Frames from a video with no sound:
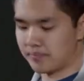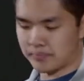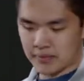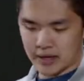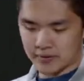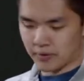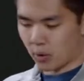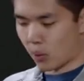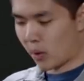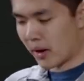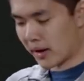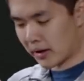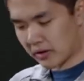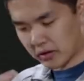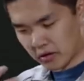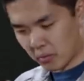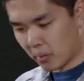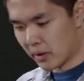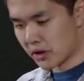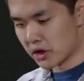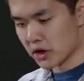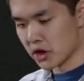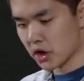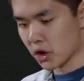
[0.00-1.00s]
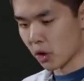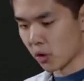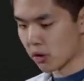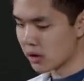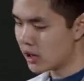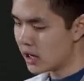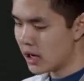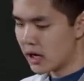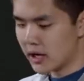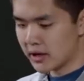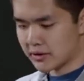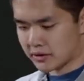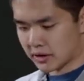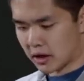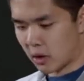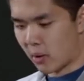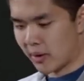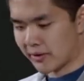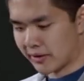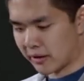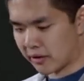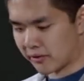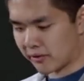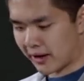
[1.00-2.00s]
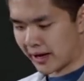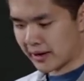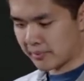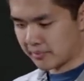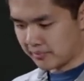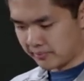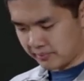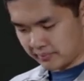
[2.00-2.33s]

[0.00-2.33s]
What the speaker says: if I want someone new to go on this flight.